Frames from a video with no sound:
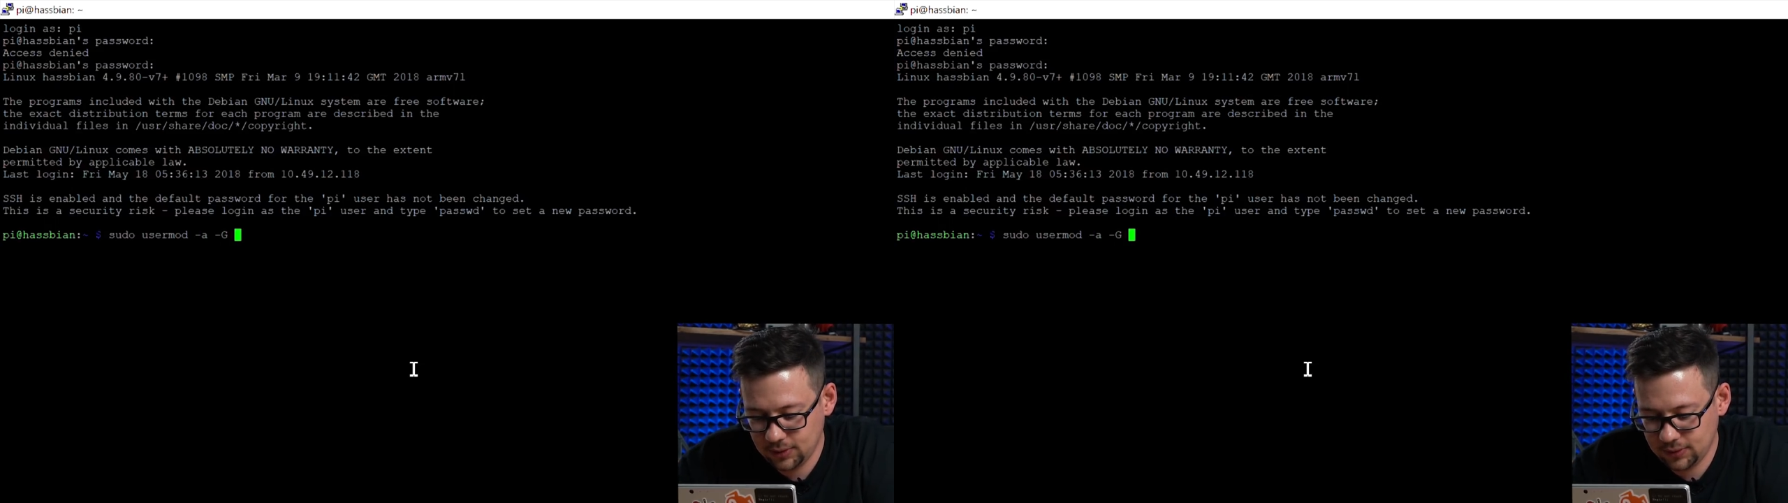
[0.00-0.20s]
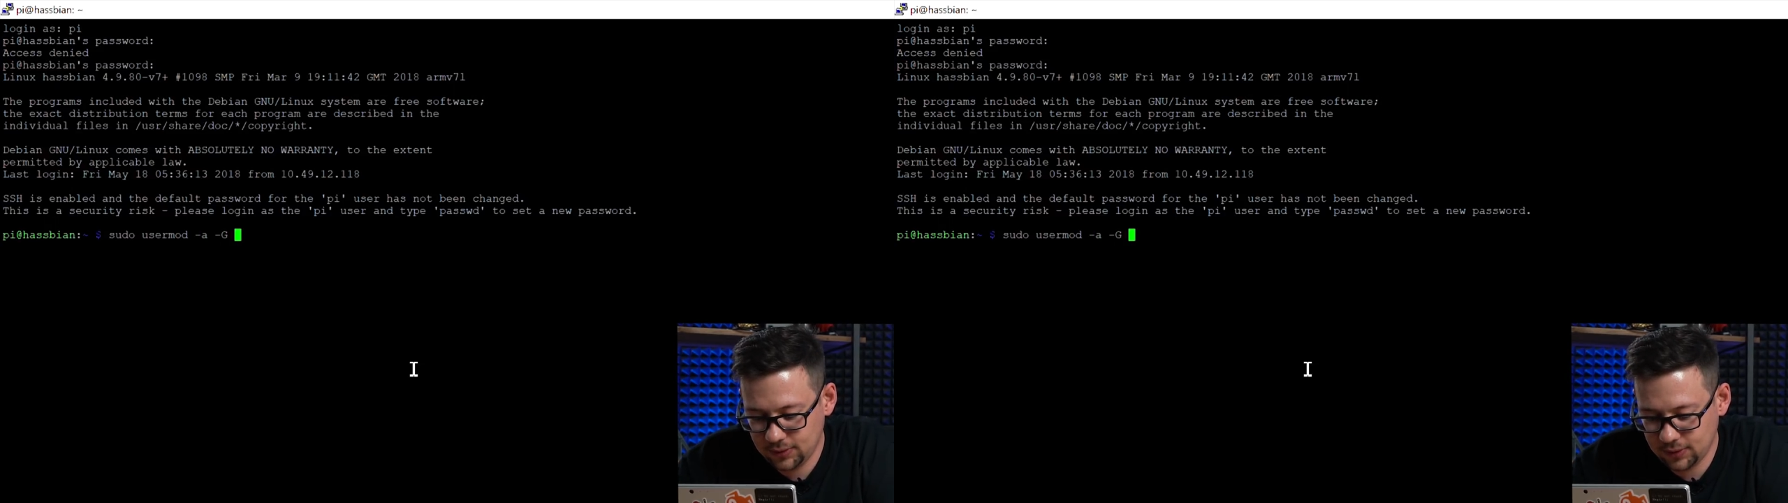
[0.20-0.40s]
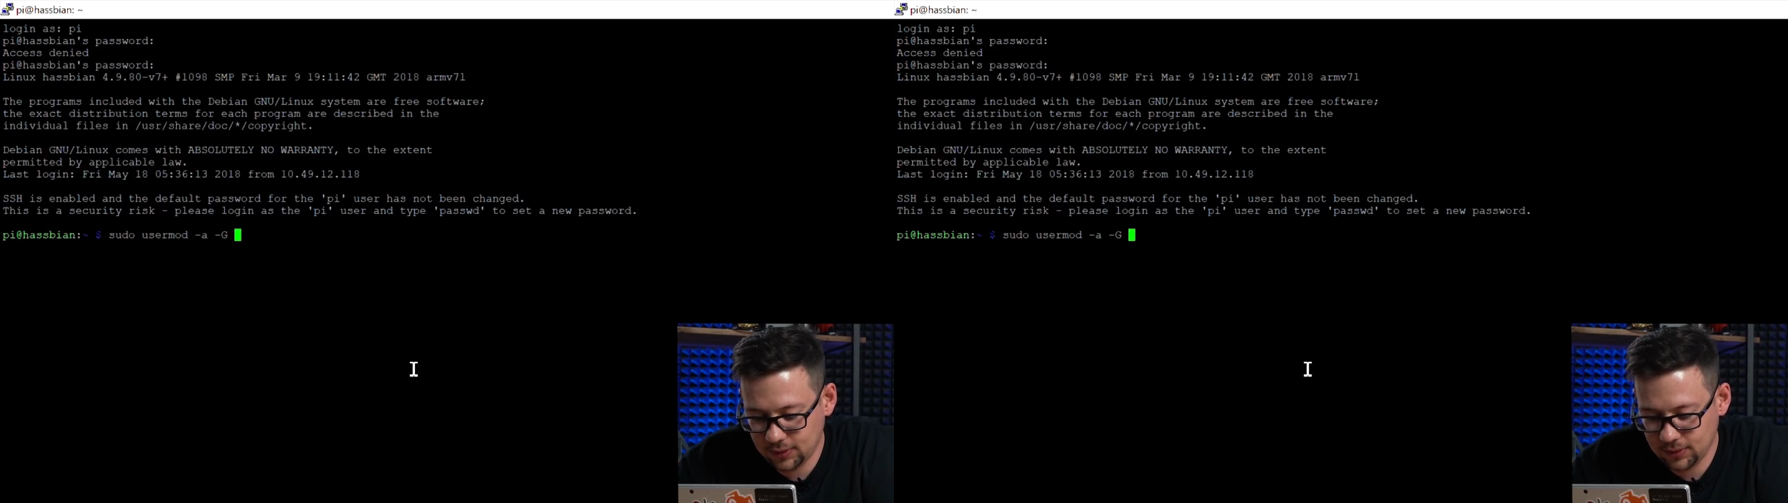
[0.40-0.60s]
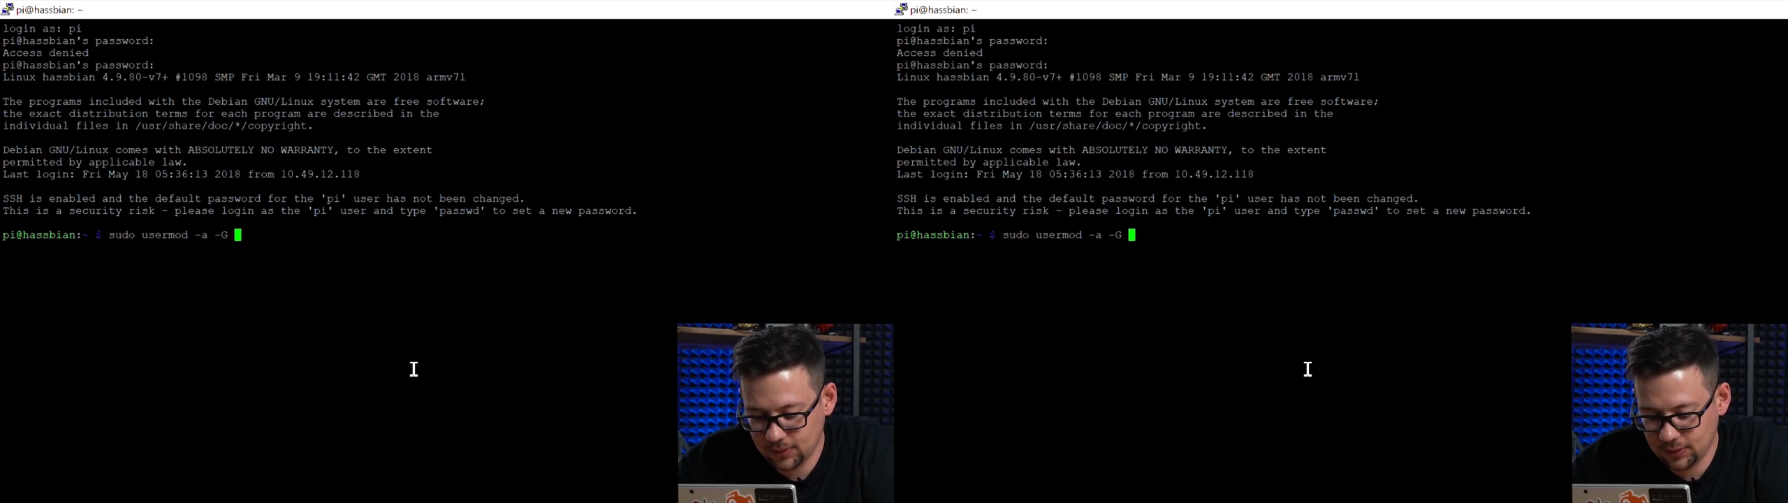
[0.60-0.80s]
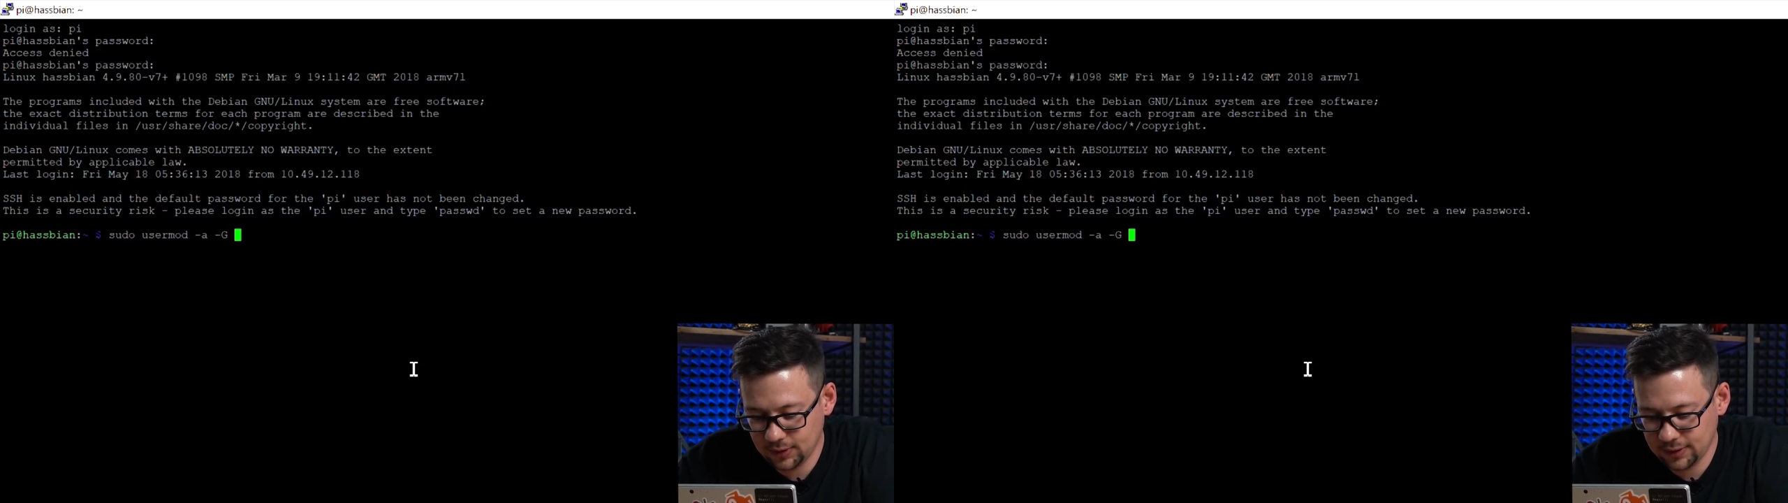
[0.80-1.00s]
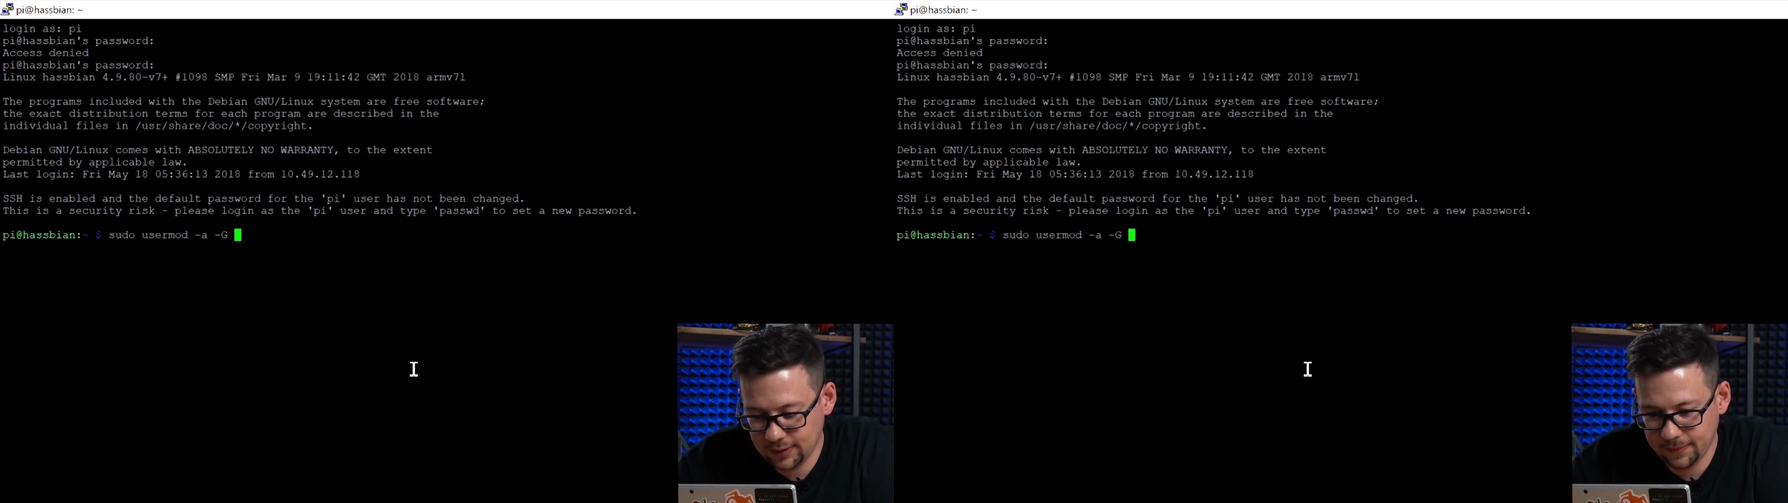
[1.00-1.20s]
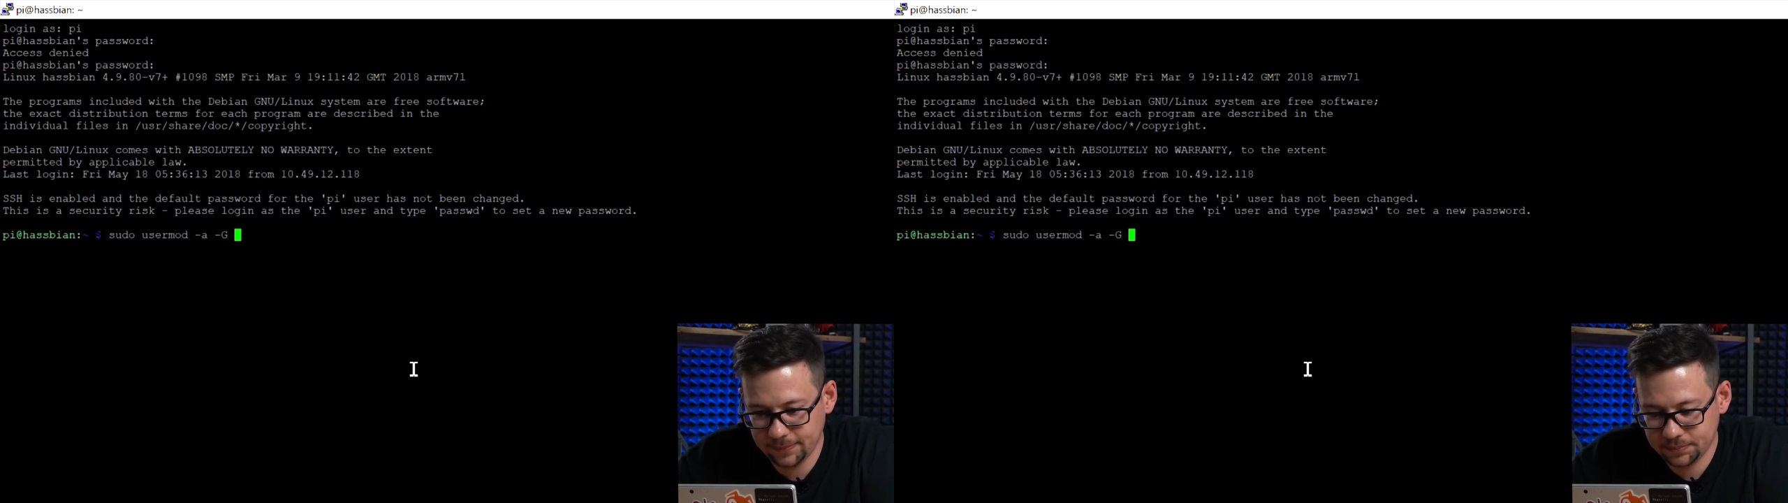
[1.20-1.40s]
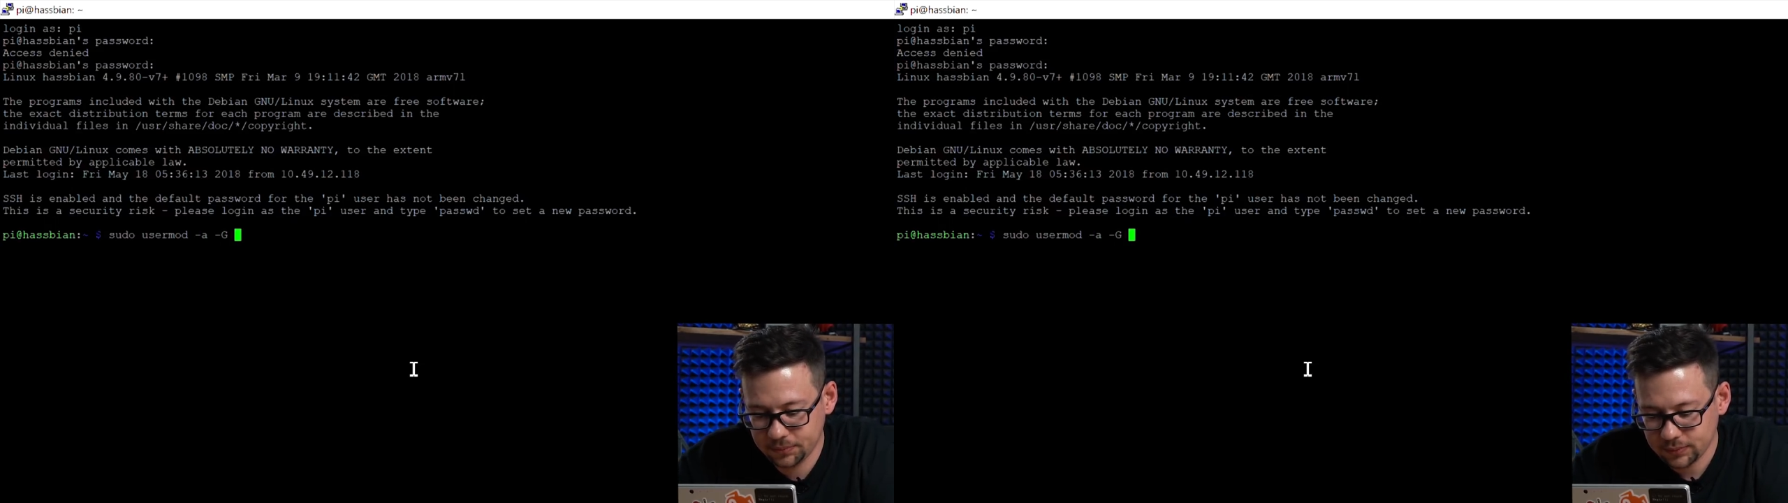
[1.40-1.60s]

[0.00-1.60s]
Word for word: So um,